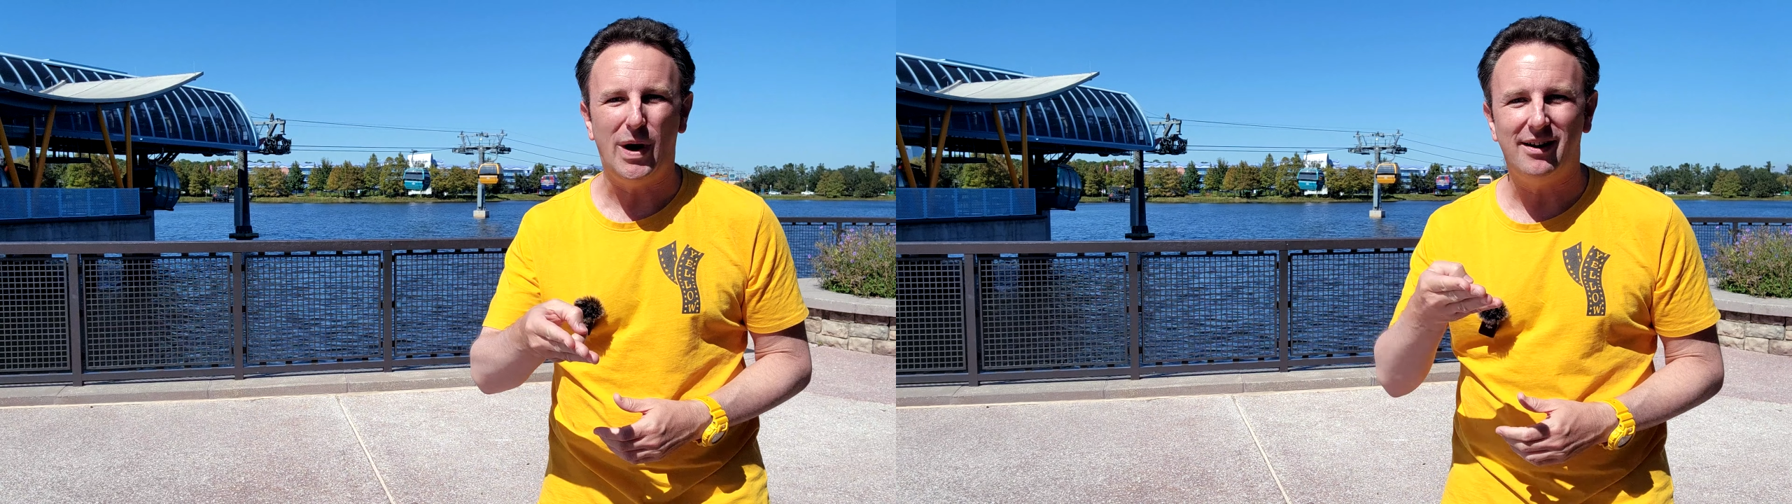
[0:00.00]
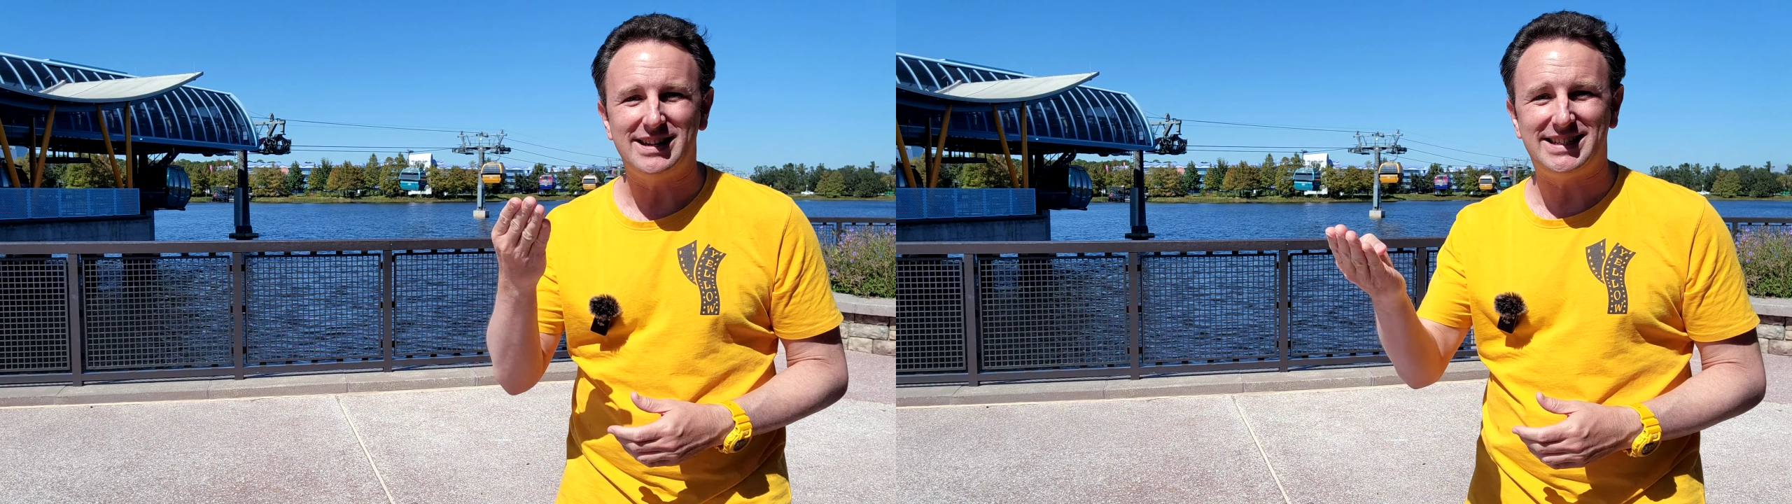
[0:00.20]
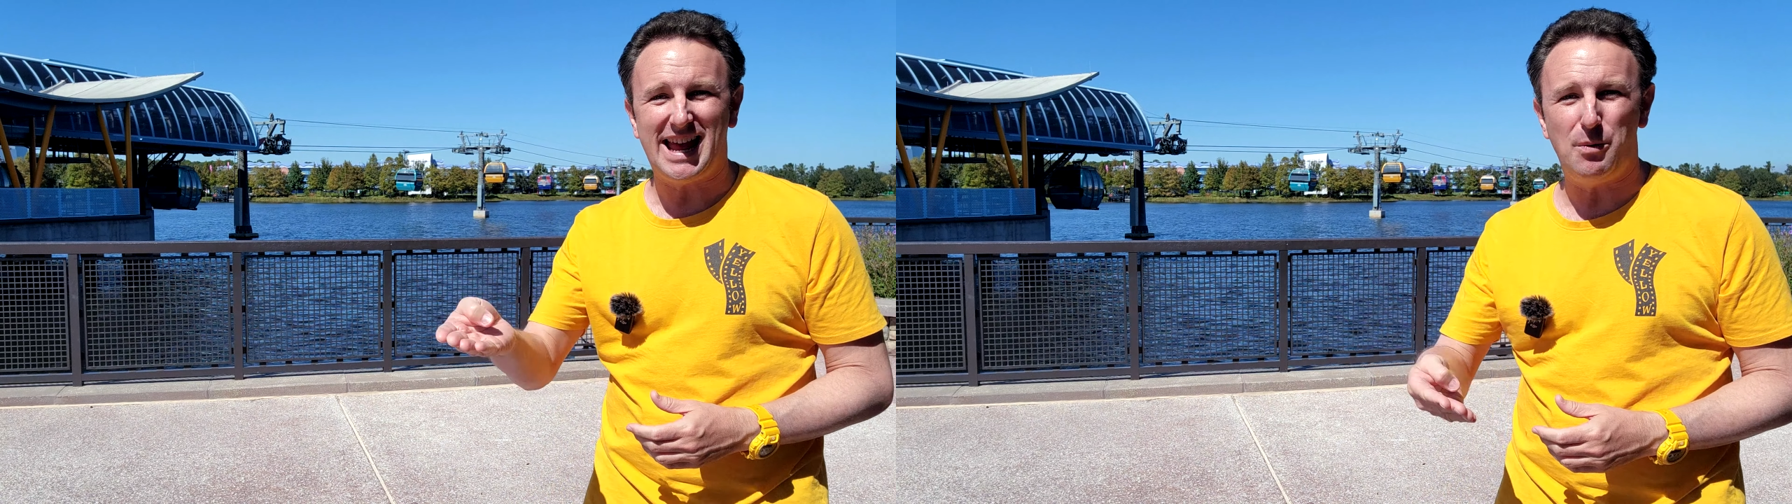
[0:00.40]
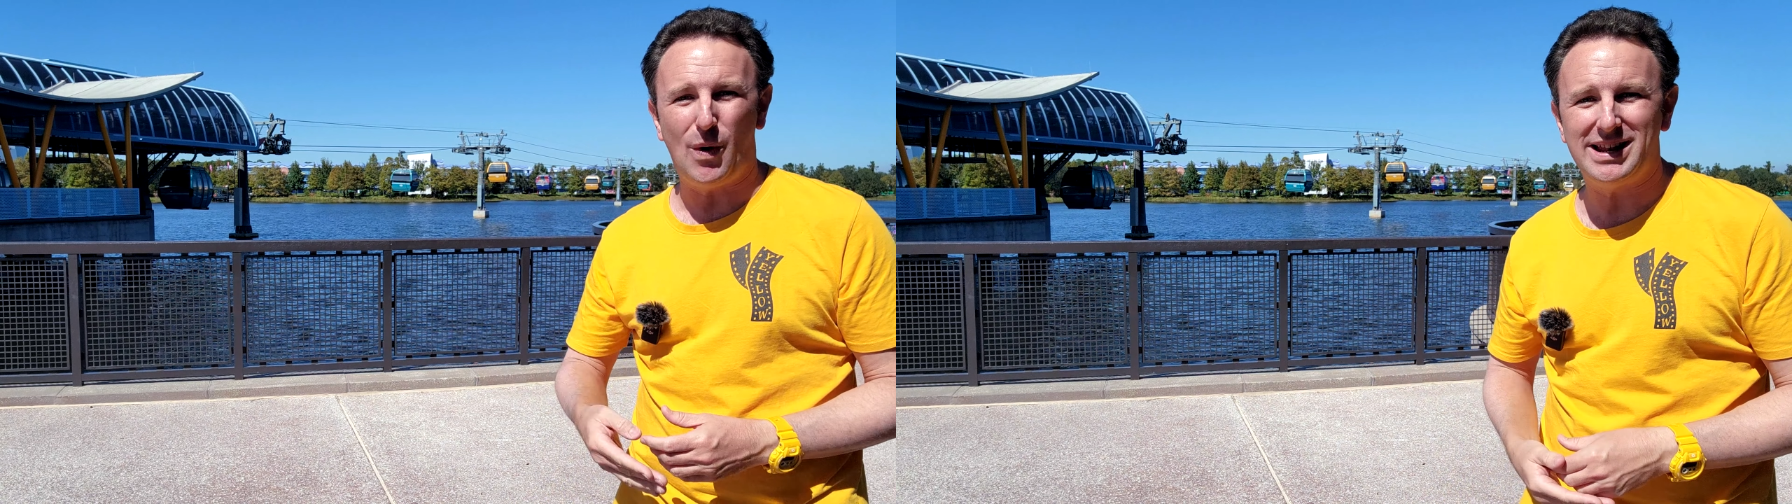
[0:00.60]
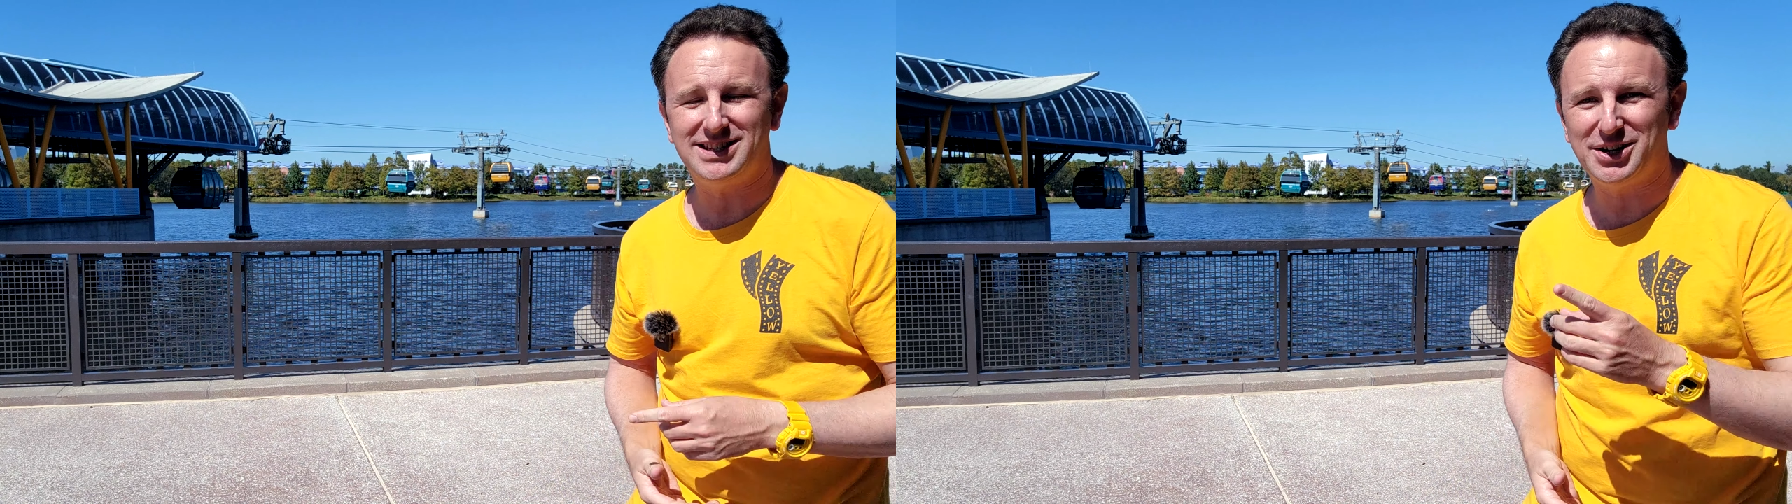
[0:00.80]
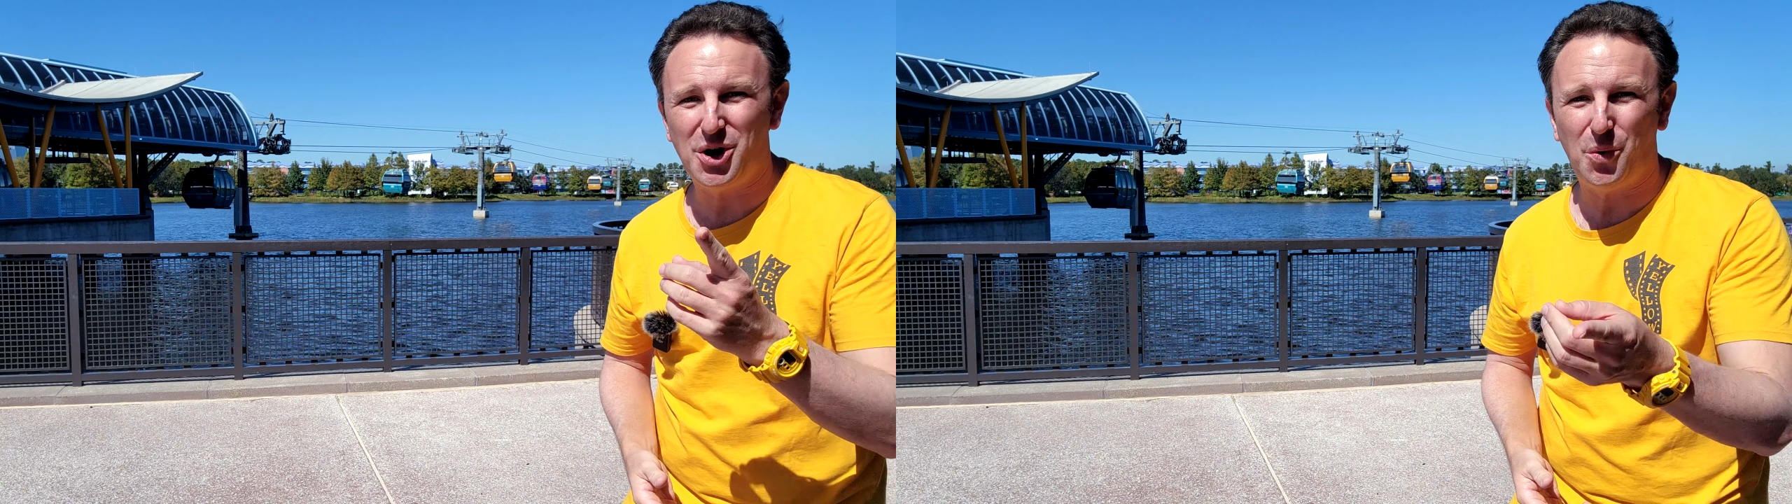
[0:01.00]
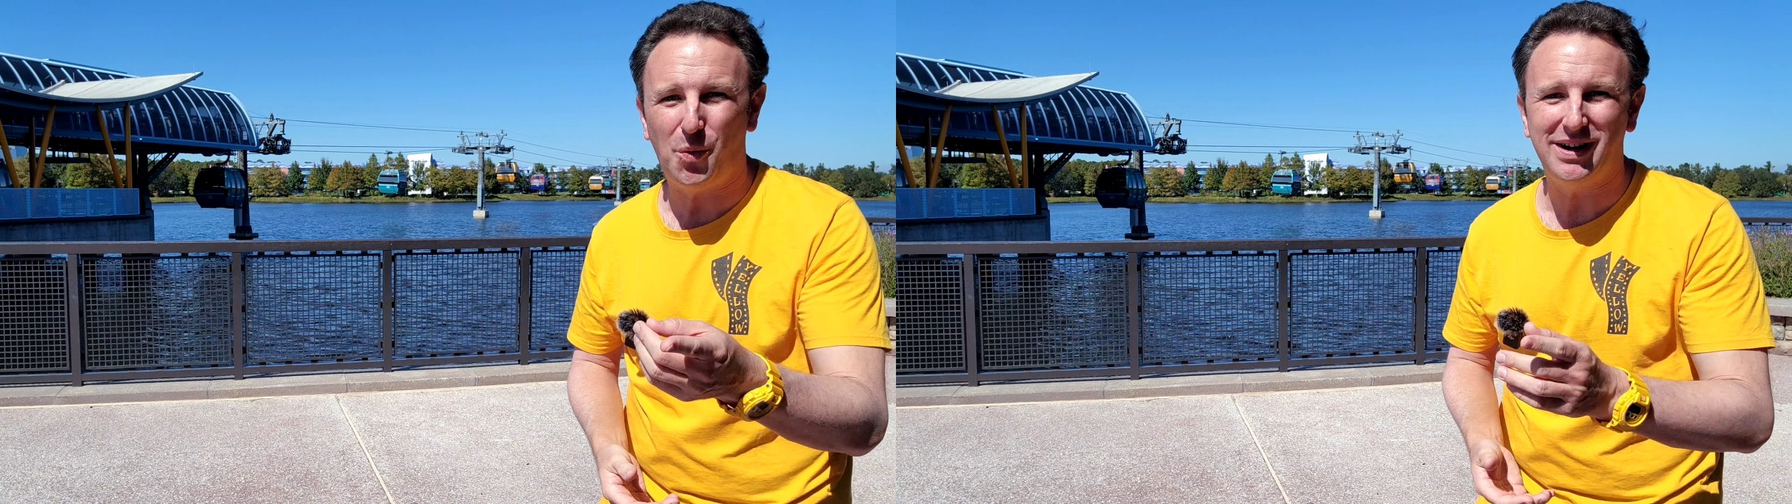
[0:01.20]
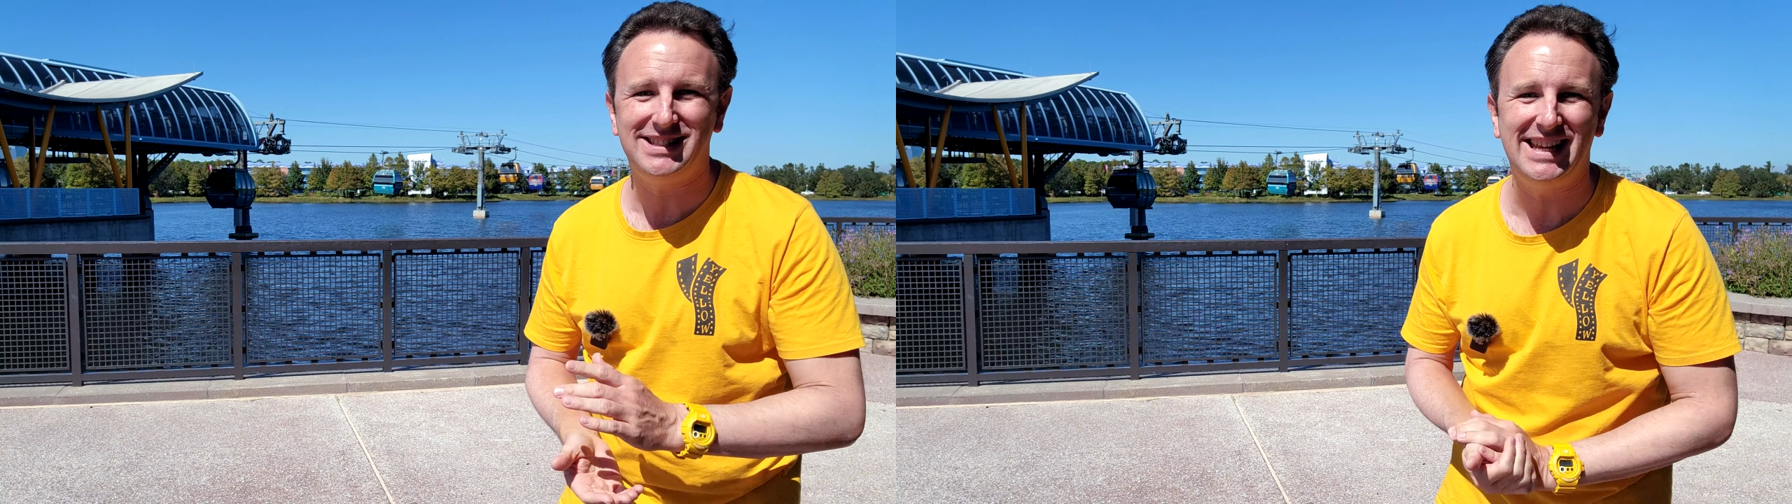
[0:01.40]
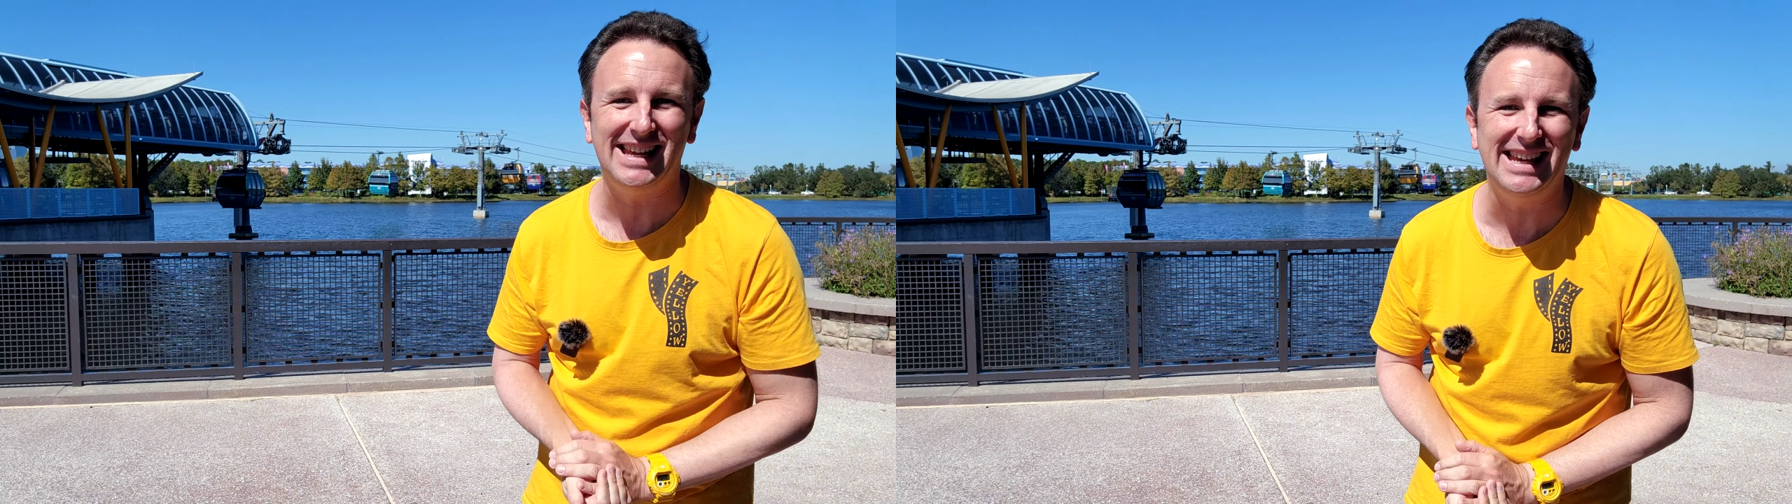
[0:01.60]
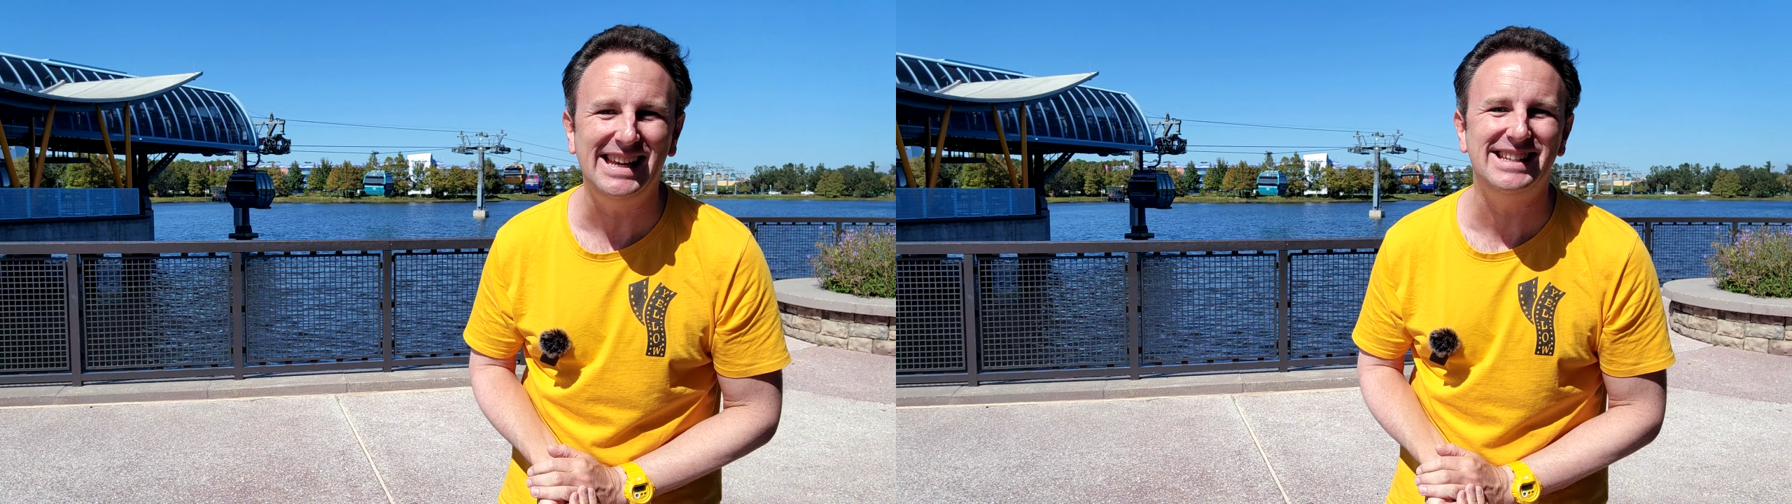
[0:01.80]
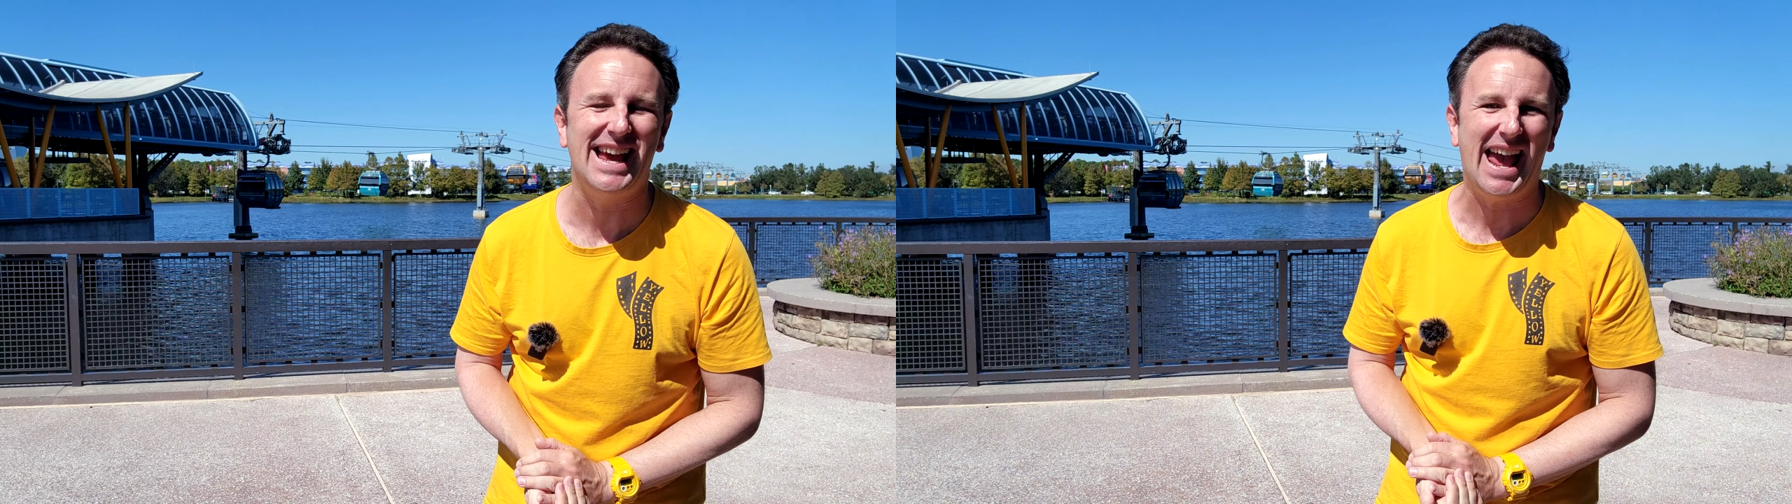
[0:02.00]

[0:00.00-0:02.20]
where to stay, when to go, what to eat,